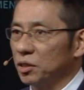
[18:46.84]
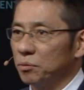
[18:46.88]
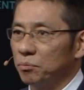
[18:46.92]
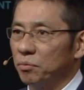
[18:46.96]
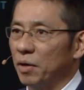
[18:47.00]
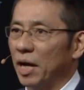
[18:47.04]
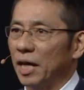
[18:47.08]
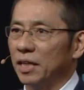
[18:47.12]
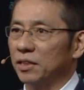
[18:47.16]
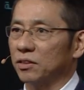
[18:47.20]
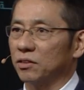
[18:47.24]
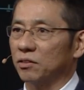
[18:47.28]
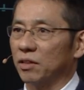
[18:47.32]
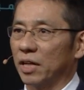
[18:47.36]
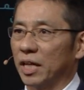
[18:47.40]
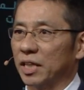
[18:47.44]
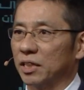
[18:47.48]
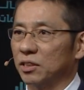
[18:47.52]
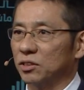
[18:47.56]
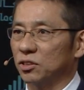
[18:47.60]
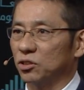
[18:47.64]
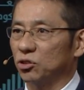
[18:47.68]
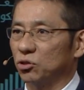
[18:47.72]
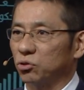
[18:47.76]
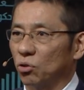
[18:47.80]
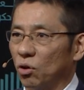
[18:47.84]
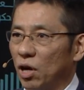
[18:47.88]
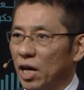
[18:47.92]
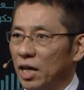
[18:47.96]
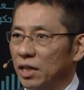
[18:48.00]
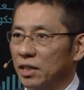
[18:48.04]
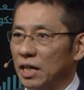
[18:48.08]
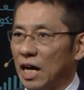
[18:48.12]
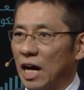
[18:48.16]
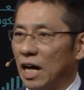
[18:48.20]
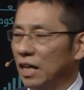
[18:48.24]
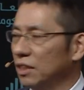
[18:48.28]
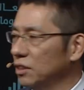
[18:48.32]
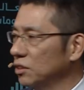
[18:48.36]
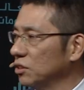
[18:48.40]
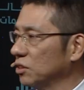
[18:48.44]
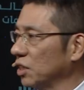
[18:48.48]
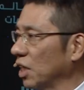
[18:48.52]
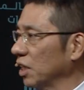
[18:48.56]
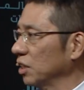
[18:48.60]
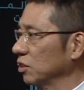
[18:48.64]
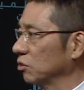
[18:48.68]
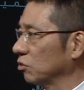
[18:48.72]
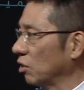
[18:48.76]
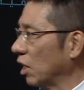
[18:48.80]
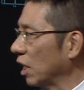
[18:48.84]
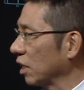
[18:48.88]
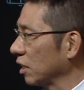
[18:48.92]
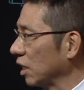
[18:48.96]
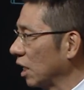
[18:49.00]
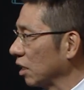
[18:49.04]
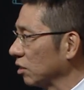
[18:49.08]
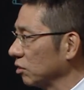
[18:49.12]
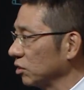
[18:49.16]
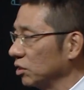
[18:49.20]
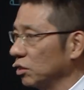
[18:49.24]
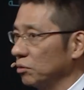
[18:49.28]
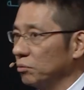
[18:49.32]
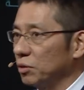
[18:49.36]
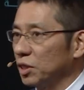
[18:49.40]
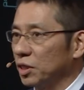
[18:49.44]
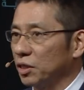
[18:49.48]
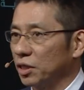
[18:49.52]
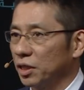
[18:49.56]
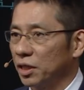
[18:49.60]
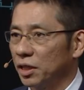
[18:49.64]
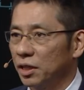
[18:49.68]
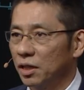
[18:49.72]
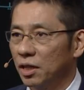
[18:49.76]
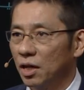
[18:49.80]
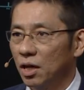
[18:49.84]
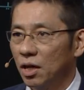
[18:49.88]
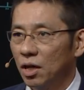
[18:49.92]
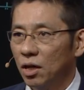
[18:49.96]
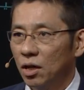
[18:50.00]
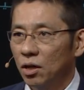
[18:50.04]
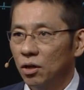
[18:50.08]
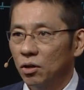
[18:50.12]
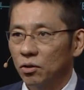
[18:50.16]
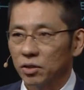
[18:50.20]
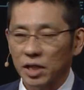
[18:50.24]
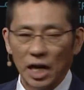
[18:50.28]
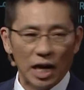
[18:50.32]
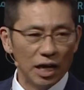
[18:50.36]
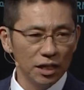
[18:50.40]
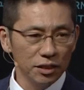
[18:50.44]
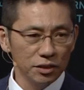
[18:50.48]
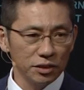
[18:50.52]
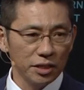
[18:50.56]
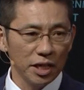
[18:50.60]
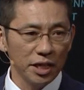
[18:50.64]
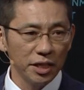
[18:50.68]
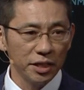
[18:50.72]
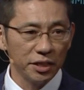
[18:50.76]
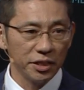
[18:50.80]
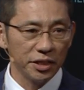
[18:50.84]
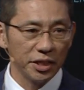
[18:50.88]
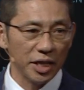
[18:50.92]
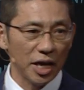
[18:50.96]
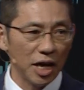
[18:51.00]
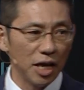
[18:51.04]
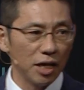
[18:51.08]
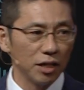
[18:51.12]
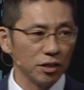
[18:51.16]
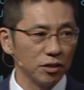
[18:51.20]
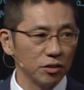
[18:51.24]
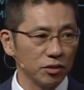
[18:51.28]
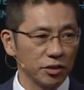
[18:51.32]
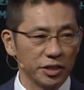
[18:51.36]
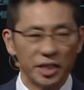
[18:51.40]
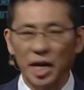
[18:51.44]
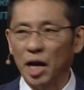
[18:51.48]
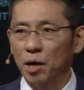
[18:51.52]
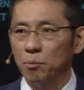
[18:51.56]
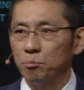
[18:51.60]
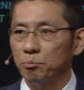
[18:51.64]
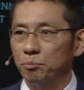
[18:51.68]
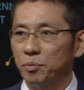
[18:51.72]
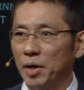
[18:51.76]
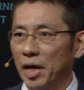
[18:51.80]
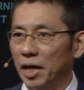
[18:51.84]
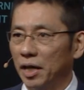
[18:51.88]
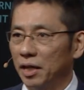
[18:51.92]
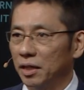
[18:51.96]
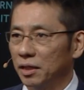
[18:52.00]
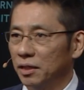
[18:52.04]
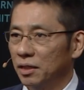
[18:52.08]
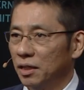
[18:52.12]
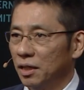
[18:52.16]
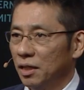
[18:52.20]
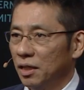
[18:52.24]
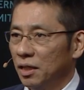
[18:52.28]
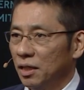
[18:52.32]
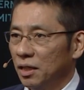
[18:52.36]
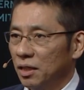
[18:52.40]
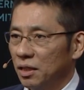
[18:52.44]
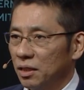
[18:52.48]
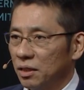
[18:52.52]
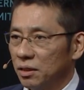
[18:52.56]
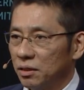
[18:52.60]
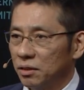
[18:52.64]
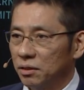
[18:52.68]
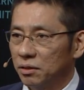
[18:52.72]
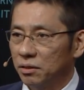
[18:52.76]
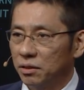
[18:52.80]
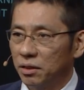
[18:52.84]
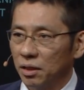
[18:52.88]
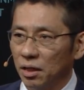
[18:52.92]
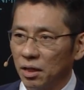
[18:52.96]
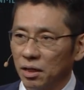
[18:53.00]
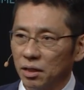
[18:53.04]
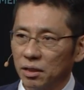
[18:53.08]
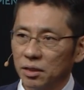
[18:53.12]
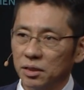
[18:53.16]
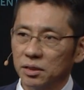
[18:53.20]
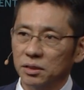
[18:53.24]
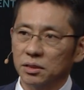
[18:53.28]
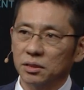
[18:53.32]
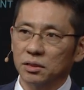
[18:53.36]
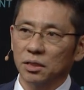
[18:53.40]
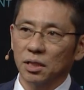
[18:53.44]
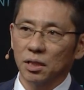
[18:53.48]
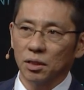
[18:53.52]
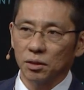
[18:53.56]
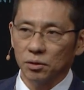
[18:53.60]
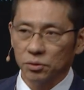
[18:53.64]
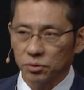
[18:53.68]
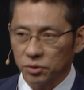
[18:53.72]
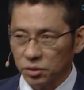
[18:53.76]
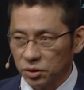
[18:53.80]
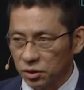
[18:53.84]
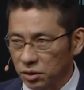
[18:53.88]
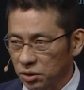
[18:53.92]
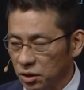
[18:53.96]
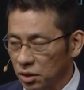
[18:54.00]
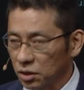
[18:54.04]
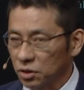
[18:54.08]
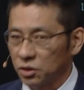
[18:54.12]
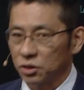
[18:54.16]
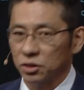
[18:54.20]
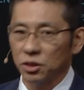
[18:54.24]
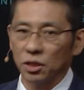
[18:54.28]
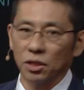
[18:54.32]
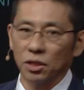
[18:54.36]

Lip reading: event like anti-drug activity or anti-gang campaign, there is such